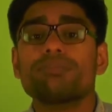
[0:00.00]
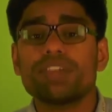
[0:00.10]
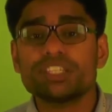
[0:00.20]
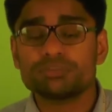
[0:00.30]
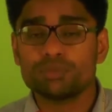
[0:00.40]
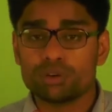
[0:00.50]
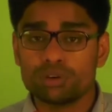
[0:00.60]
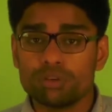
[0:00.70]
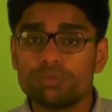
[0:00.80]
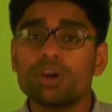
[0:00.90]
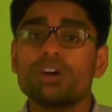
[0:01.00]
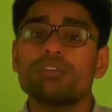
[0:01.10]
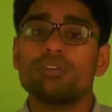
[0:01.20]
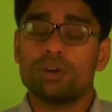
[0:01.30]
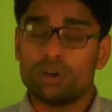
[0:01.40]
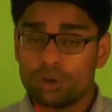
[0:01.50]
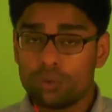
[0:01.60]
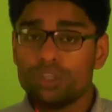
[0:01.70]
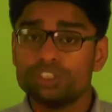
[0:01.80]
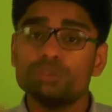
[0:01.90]
Facebook group,
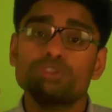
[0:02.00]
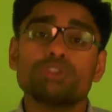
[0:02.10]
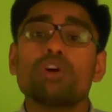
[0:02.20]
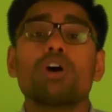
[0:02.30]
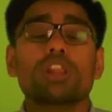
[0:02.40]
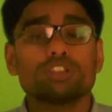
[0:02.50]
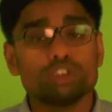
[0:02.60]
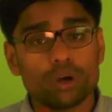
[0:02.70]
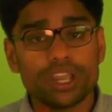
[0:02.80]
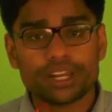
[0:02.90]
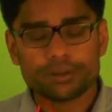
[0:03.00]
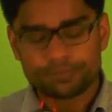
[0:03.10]
which you should all join.